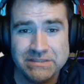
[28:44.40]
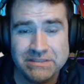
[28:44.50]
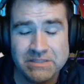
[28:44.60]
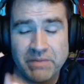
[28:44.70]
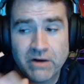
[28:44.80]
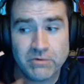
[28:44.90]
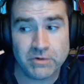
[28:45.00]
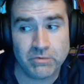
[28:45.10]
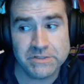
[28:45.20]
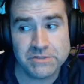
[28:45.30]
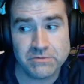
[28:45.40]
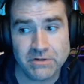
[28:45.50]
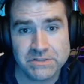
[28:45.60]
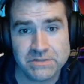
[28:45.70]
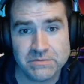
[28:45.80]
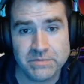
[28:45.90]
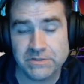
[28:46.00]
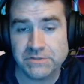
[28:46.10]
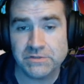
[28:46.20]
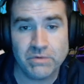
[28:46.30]
The power coins are awesome, but
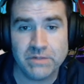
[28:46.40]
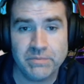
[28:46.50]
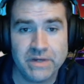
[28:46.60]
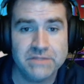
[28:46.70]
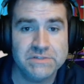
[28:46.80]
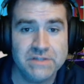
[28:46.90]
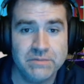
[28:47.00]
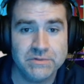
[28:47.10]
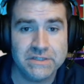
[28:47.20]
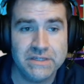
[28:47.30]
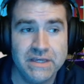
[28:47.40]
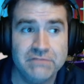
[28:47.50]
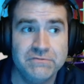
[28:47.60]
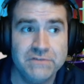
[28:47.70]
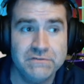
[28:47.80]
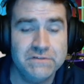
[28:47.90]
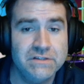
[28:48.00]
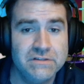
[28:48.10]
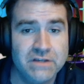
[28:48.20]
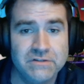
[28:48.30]
there's no way to buy them separately, and
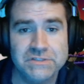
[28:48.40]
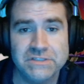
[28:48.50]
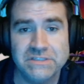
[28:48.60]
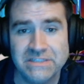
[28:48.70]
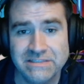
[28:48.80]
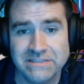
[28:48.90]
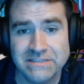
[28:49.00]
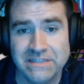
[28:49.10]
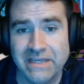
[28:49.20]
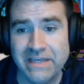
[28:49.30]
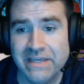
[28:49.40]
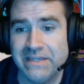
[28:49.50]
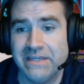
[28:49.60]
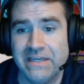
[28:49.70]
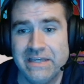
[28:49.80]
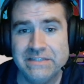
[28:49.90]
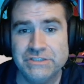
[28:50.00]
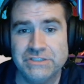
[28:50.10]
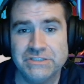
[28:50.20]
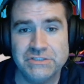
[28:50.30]
$15 a kit is
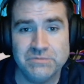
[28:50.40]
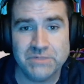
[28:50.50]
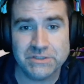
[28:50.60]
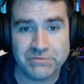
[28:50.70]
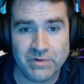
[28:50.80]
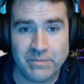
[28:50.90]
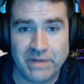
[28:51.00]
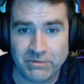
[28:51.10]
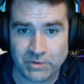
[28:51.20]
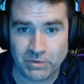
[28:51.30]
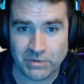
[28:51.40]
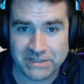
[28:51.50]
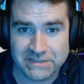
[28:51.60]
just too much for a power coin.